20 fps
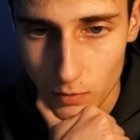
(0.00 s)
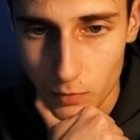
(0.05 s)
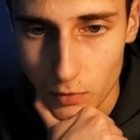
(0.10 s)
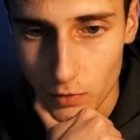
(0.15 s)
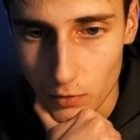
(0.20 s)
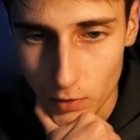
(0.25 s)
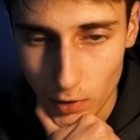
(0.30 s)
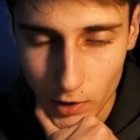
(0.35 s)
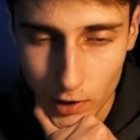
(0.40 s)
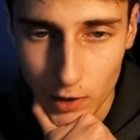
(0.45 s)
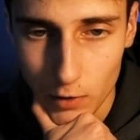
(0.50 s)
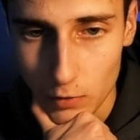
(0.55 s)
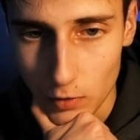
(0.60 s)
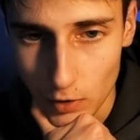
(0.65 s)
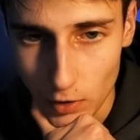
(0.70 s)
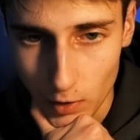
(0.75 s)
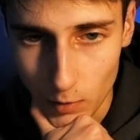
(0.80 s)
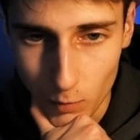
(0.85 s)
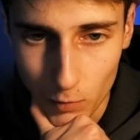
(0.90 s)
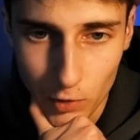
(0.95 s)
but right
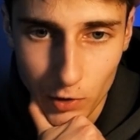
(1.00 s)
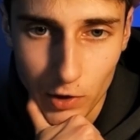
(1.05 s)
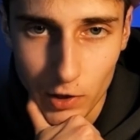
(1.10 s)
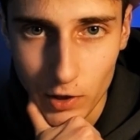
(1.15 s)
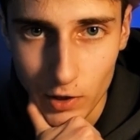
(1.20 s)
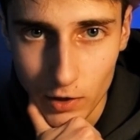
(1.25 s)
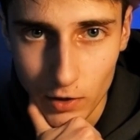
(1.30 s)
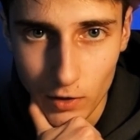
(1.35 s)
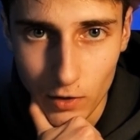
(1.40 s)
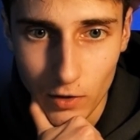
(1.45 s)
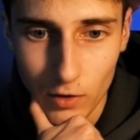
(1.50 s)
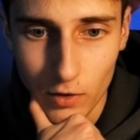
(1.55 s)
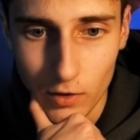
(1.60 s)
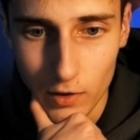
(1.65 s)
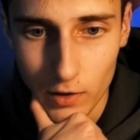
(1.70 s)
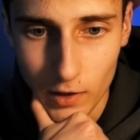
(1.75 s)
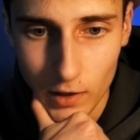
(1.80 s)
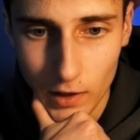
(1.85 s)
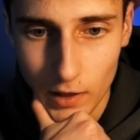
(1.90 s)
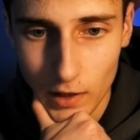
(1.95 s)
now I'm working
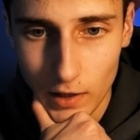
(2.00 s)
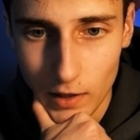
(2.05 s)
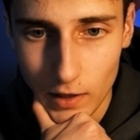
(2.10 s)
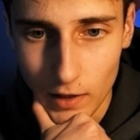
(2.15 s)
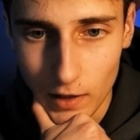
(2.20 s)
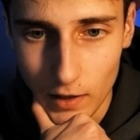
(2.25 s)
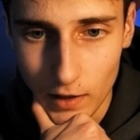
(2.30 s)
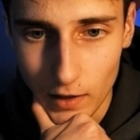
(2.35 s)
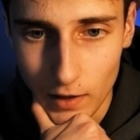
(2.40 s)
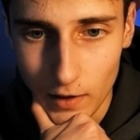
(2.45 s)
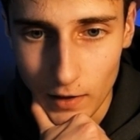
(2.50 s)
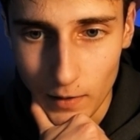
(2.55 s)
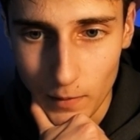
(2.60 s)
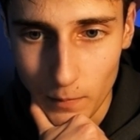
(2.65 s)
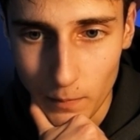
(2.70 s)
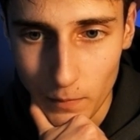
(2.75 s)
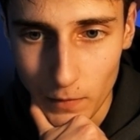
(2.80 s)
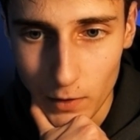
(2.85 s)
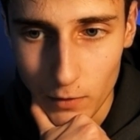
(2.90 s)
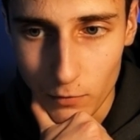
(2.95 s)
on
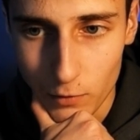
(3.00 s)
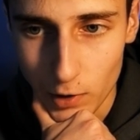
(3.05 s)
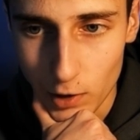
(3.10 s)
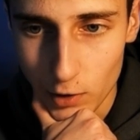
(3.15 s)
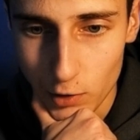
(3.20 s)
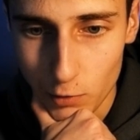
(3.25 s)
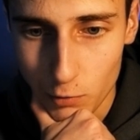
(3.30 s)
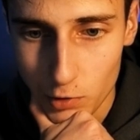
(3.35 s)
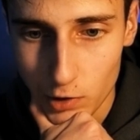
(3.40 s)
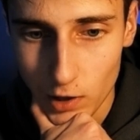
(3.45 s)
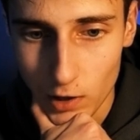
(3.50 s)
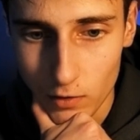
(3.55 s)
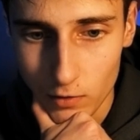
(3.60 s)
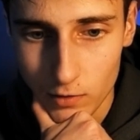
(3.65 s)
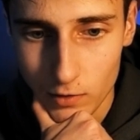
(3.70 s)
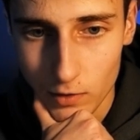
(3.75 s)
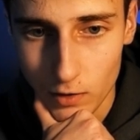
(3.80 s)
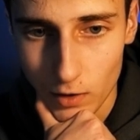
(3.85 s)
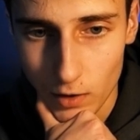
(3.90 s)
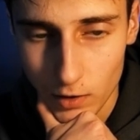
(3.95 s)
a really new
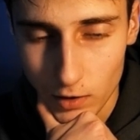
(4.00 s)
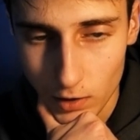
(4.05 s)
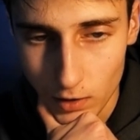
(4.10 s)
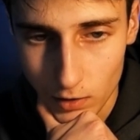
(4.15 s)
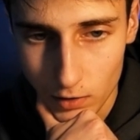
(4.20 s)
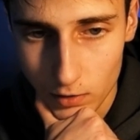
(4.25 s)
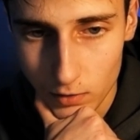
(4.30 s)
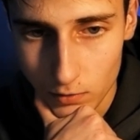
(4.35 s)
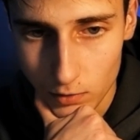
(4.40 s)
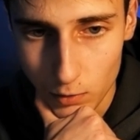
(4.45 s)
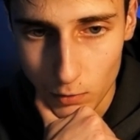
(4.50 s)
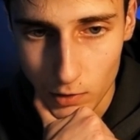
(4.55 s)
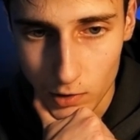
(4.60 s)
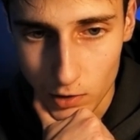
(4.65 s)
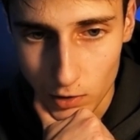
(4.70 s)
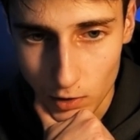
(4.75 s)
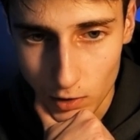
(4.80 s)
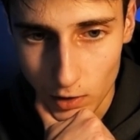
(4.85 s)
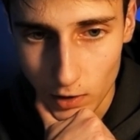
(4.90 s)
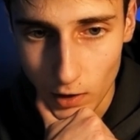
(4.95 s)
style that I think you guys
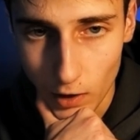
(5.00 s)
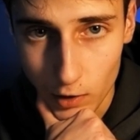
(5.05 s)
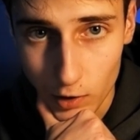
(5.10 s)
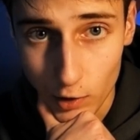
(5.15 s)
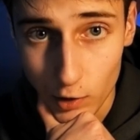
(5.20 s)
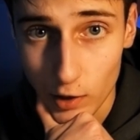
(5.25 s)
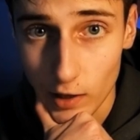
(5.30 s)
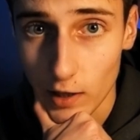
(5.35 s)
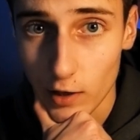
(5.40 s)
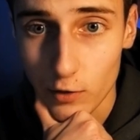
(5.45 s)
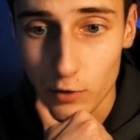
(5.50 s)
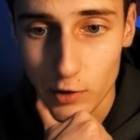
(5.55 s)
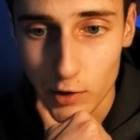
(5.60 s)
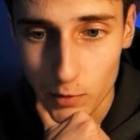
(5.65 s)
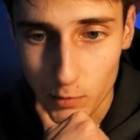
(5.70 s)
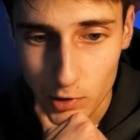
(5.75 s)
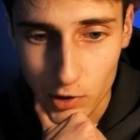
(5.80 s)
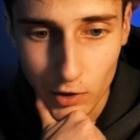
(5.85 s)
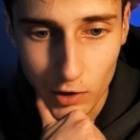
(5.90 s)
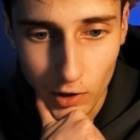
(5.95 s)
are gonna like. I think the
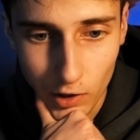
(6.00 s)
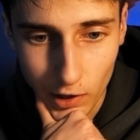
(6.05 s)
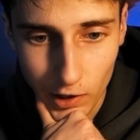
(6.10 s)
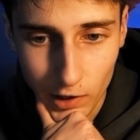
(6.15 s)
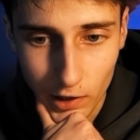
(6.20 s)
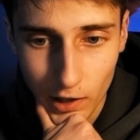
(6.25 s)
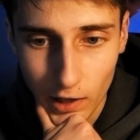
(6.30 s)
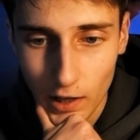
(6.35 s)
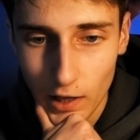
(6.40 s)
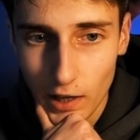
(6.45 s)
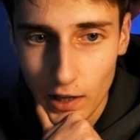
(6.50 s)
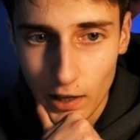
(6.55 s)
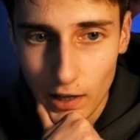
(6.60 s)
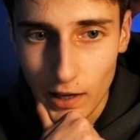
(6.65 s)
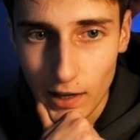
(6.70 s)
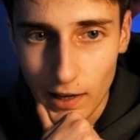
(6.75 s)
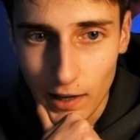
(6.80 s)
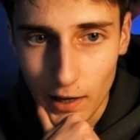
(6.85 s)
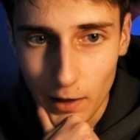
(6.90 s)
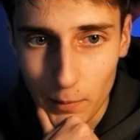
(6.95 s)
algorithm is gonna like,
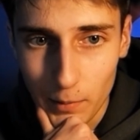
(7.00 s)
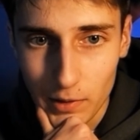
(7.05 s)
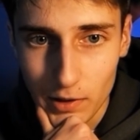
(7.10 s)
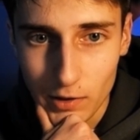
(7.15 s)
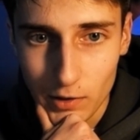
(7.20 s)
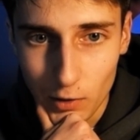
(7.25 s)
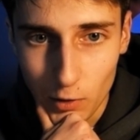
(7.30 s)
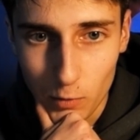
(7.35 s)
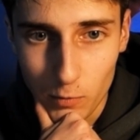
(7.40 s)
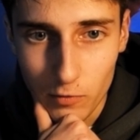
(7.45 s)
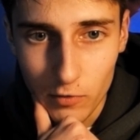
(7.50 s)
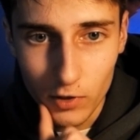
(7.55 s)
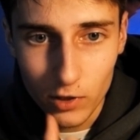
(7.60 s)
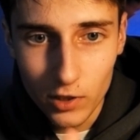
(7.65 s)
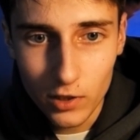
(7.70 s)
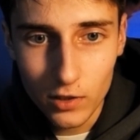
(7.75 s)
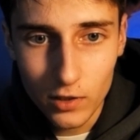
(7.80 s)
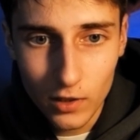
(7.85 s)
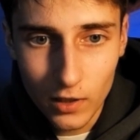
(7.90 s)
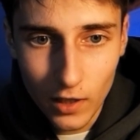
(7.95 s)
and
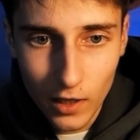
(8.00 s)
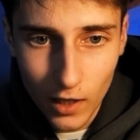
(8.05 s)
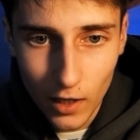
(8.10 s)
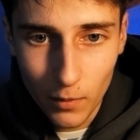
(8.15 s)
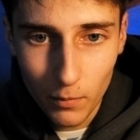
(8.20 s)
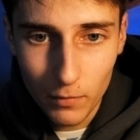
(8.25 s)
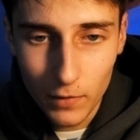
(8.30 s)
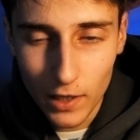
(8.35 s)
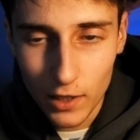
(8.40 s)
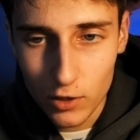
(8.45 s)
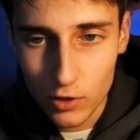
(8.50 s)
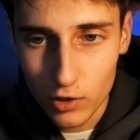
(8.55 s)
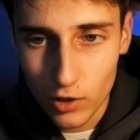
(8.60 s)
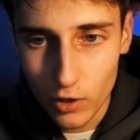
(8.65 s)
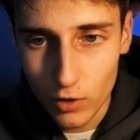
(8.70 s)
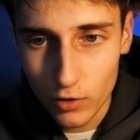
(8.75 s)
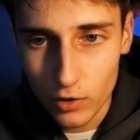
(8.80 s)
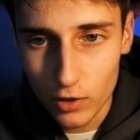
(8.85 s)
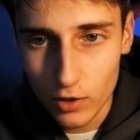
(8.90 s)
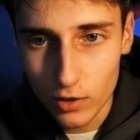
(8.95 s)
hopefully that
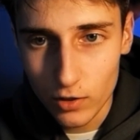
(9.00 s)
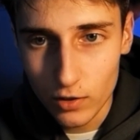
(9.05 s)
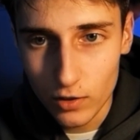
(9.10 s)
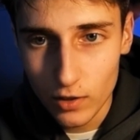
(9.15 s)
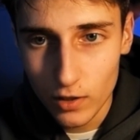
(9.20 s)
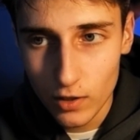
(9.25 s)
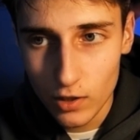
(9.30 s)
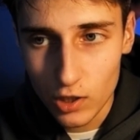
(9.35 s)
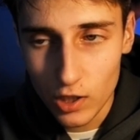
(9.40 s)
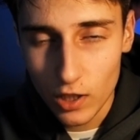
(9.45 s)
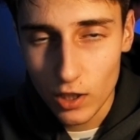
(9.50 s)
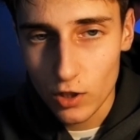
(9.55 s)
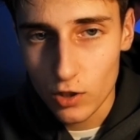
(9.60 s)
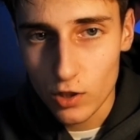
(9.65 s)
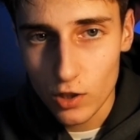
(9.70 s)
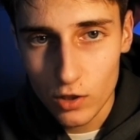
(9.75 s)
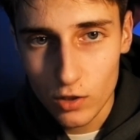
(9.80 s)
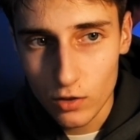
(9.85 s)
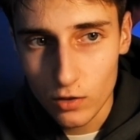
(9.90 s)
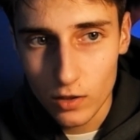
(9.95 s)
style can stay
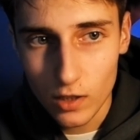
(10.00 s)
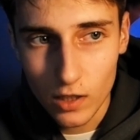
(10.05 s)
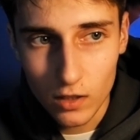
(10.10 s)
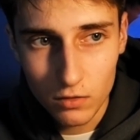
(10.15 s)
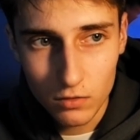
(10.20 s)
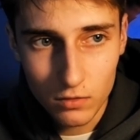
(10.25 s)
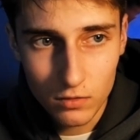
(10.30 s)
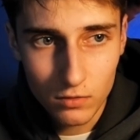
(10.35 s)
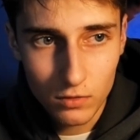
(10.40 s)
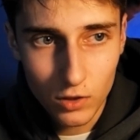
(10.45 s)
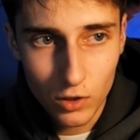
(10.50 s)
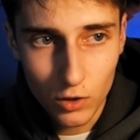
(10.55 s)
consistent and, you